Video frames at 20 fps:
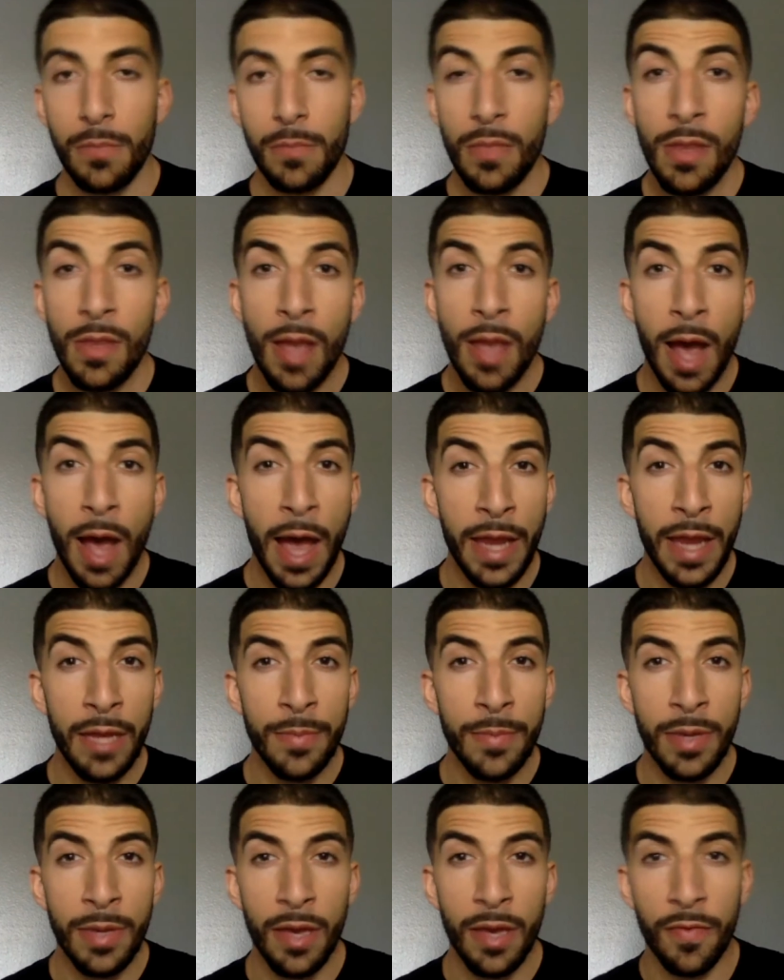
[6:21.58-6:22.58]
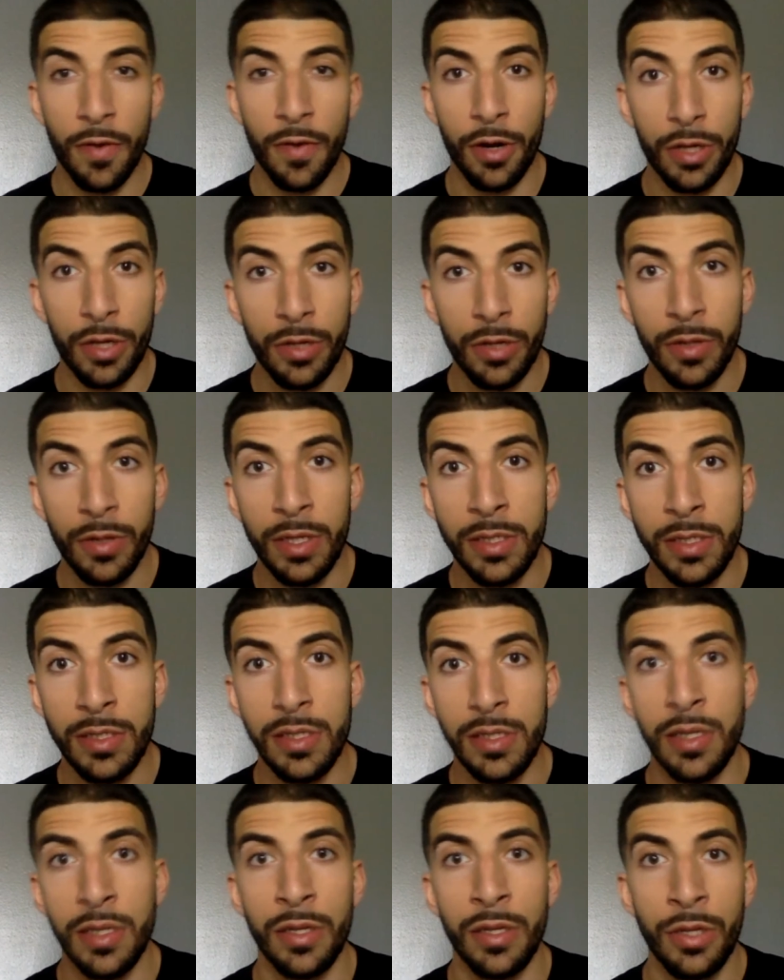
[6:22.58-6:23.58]
INBF Hercules
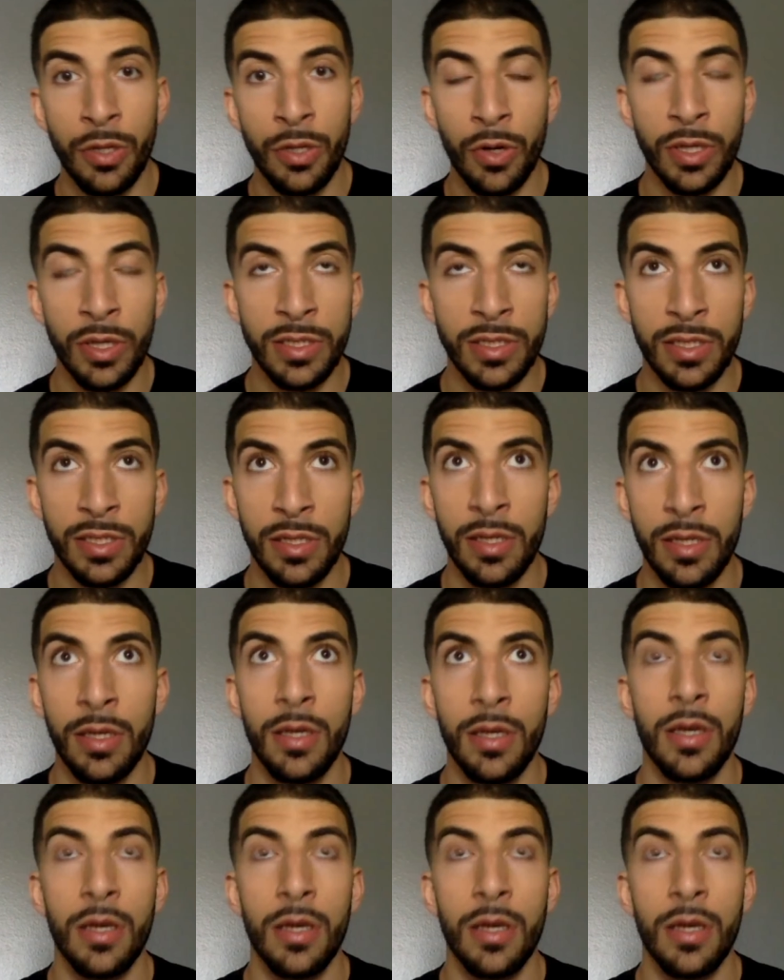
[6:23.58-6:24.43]
in New York City.